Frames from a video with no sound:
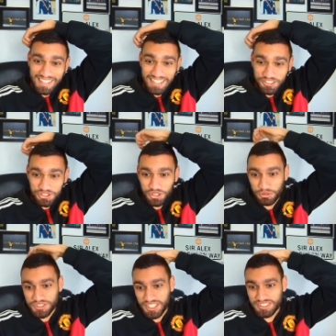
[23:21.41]
It's so
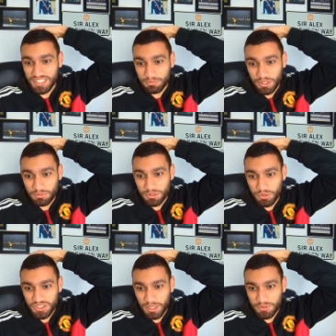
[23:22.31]
tense at the moment.
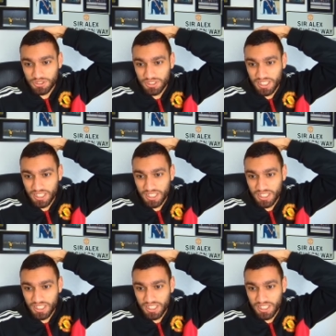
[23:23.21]
What's happening to